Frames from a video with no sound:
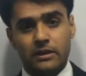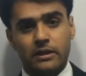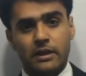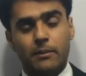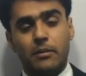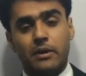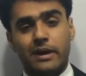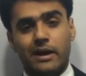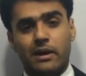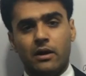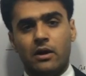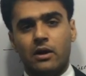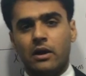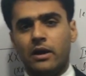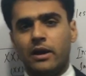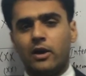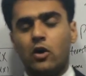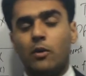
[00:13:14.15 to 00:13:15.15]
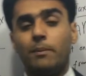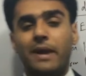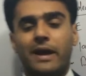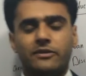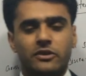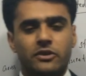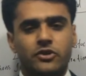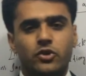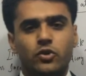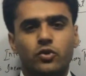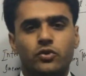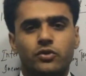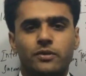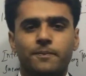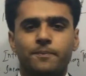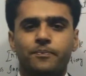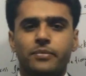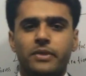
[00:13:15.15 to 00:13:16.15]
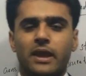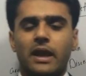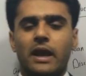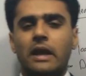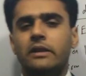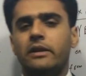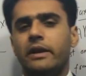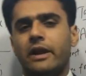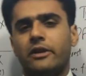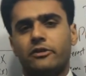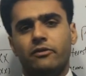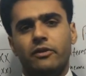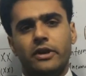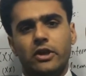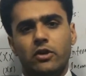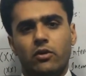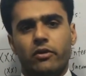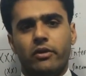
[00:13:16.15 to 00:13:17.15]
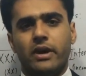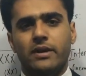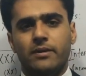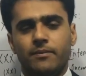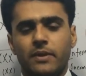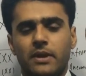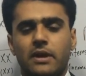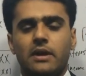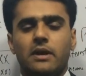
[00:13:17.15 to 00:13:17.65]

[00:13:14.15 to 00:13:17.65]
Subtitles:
them complex issues in the next video. All right.